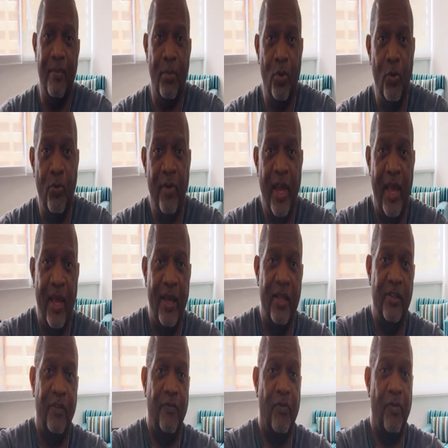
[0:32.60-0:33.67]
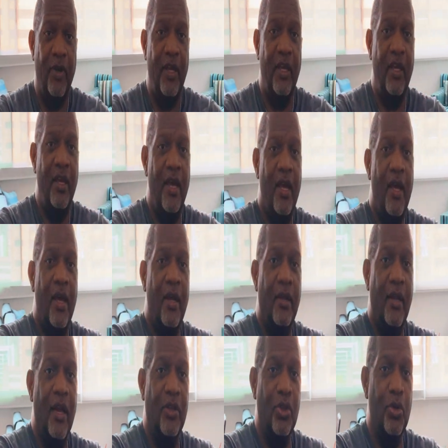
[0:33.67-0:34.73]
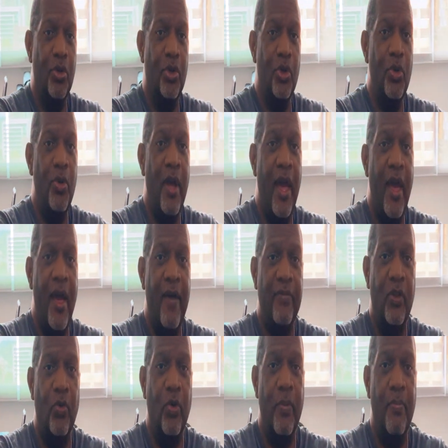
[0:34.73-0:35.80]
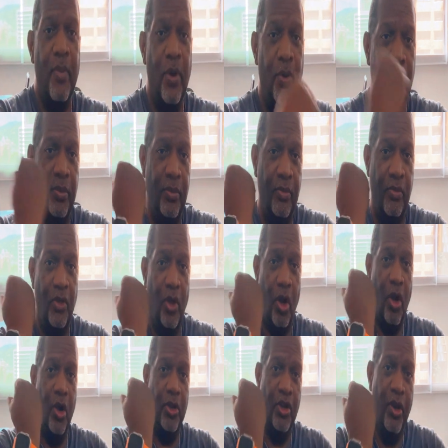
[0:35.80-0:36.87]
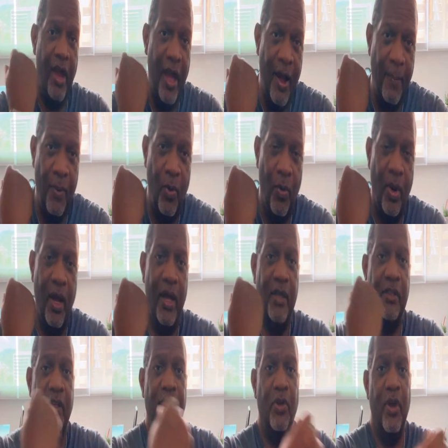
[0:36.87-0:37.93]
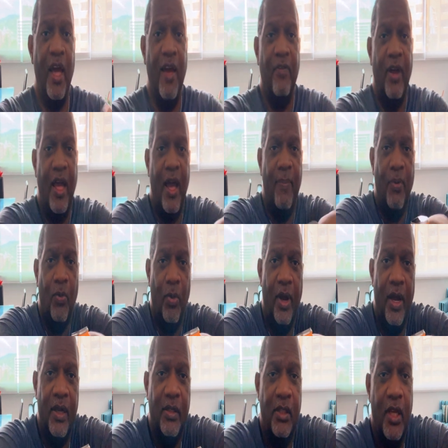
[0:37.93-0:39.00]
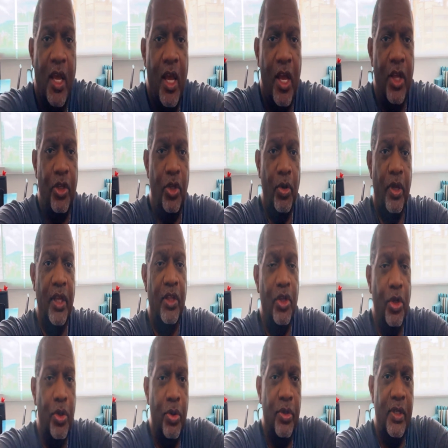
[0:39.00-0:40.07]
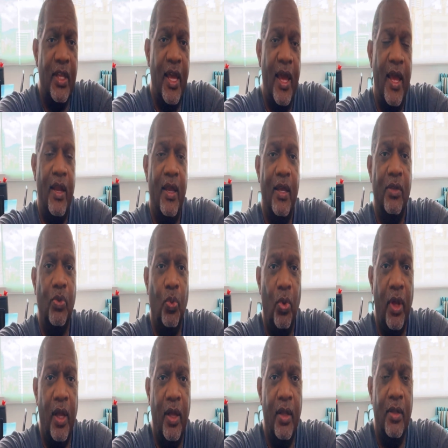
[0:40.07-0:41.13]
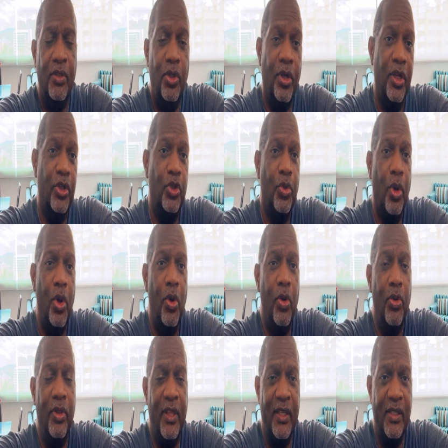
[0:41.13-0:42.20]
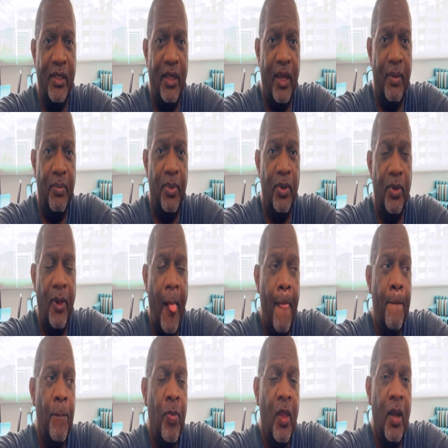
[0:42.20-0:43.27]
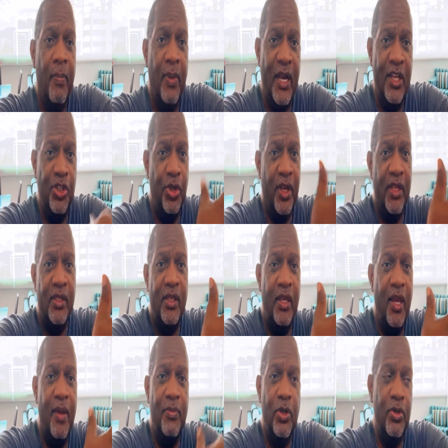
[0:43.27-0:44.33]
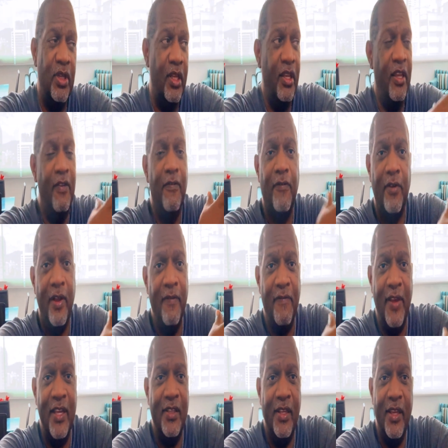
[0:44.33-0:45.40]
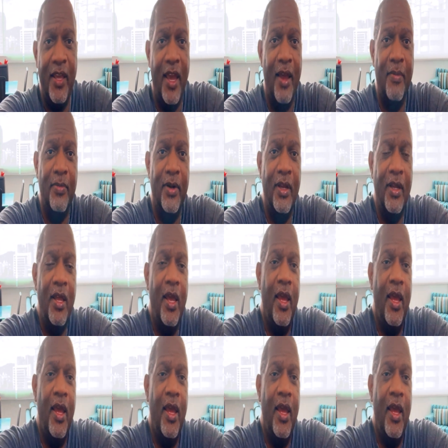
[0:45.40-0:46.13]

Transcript: move hands free. Now you do have the remote on your Apple Watch. If you have an Apple Watch, you can use that as well to control this gimbal. But as you can see, I'm using the front facing camera